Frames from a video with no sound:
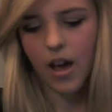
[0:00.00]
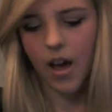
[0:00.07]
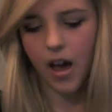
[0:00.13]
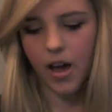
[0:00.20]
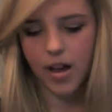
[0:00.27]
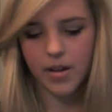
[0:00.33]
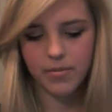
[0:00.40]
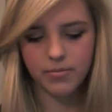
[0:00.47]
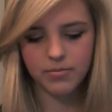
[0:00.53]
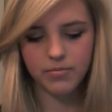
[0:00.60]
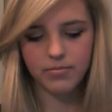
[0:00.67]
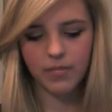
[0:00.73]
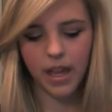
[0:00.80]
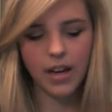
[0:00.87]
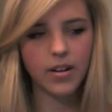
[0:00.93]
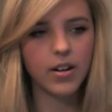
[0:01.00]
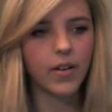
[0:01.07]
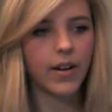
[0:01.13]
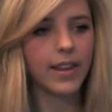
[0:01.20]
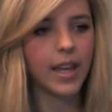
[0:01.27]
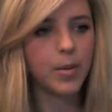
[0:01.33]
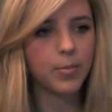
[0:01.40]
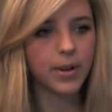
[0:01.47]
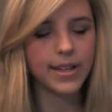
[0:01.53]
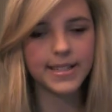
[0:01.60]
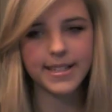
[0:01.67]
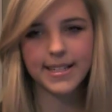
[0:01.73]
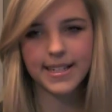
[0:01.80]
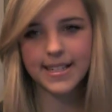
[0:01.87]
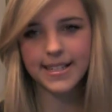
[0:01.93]
I don't know, I like
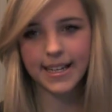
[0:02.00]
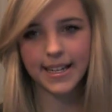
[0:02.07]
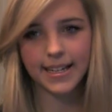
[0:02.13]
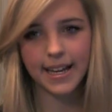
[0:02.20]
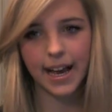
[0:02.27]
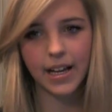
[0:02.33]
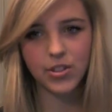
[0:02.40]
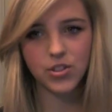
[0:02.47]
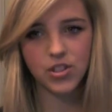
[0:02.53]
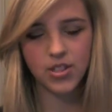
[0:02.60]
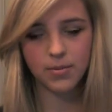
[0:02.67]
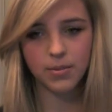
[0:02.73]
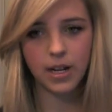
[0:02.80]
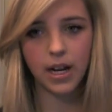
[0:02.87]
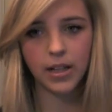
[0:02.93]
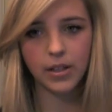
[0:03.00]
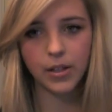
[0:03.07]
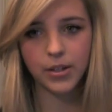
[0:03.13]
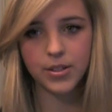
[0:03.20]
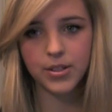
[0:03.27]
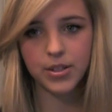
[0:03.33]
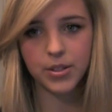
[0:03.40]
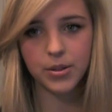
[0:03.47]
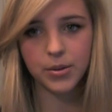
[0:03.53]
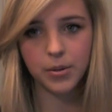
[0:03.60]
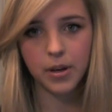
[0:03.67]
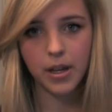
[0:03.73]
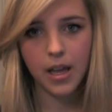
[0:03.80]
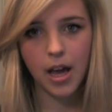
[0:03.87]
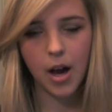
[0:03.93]
bracelets because they can add just some color
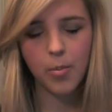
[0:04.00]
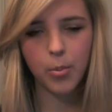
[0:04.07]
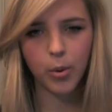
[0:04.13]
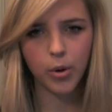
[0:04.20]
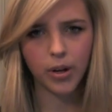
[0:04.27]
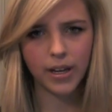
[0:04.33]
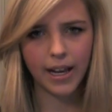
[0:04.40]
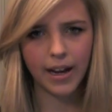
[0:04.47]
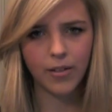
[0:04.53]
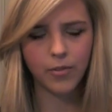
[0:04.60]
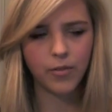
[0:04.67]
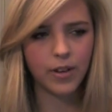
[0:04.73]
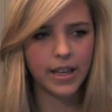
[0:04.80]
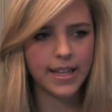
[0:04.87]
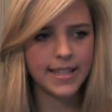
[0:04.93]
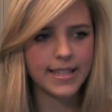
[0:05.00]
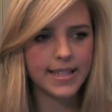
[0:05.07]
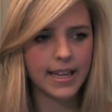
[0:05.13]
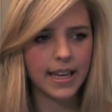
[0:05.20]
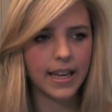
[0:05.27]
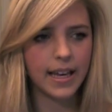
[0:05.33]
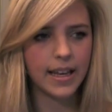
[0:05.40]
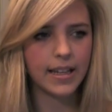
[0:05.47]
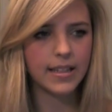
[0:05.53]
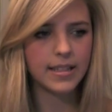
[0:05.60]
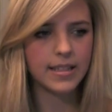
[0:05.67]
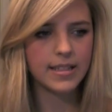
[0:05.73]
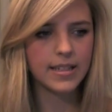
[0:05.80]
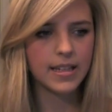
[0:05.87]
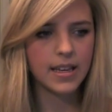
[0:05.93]
to a boring outfit,
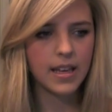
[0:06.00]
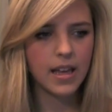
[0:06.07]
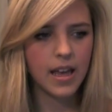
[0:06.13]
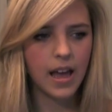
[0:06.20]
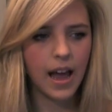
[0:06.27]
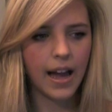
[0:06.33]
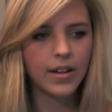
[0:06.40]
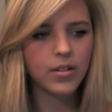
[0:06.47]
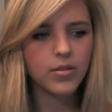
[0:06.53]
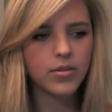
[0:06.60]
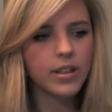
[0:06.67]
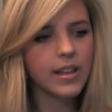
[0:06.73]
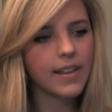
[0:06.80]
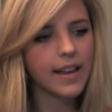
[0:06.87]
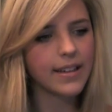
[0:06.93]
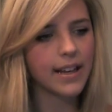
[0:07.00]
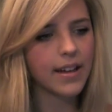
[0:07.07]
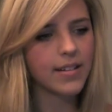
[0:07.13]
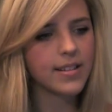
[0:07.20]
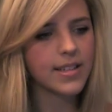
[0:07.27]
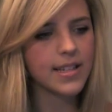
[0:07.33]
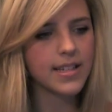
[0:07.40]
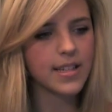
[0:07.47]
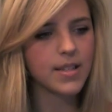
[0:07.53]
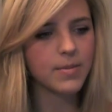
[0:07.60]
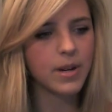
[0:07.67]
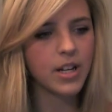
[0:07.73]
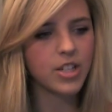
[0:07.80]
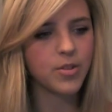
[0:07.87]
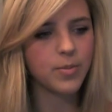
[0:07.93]
and I don't really like necklaces as
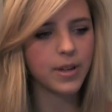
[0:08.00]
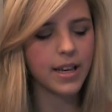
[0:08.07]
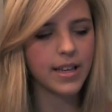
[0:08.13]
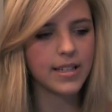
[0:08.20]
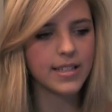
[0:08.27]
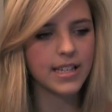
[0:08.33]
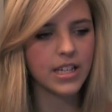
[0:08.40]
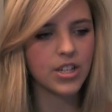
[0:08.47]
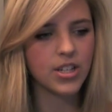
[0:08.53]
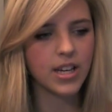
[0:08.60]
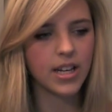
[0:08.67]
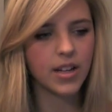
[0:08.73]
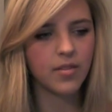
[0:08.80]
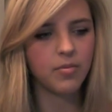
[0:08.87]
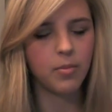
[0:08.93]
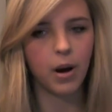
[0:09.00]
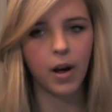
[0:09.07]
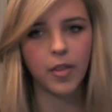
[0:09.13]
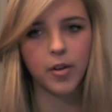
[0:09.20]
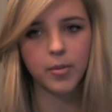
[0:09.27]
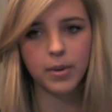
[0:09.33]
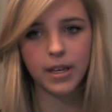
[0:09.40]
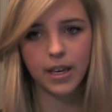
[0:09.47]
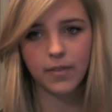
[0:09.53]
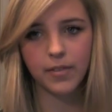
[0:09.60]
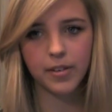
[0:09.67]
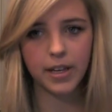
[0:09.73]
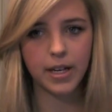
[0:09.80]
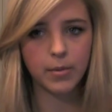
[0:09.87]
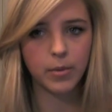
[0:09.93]
much because they just kind of bother me. I
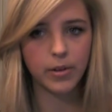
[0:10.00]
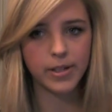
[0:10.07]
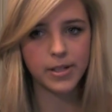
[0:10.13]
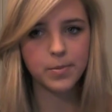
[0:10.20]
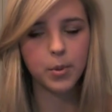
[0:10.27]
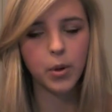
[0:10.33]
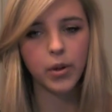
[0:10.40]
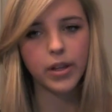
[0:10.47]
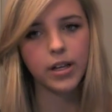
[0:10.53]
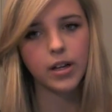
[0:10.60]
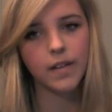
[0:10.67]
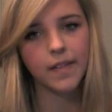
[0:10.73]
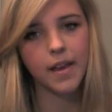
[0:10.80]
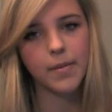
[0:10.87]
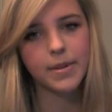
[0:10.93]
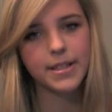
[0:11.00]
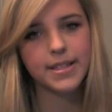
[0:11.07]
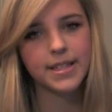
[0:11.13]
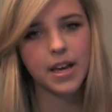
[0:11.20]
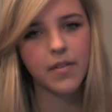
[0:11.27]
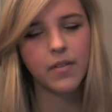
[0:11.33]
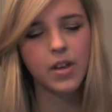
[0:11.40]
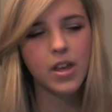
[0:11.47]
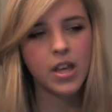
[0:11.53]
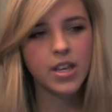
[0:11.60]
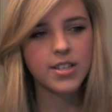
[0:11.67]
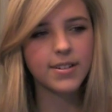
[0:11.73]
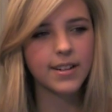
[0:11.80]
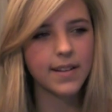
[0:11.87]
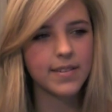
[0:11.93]
feel like I'm always pulling on them and stuff.
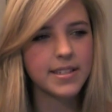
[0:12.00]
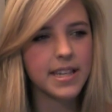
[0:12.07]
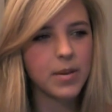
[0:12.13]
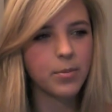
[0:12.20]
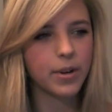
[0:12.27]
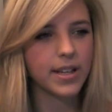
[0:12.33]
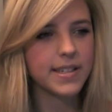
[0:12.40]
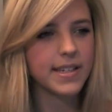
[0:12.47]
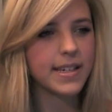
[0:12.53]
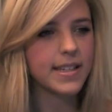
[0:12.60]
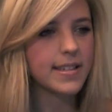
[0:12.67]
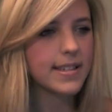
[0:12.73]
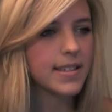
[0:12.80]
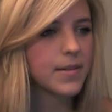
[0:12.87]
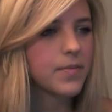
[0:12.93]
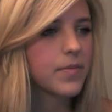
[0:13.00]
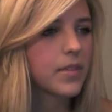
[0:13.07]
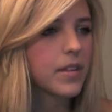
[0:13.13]
So I have to say bracelets.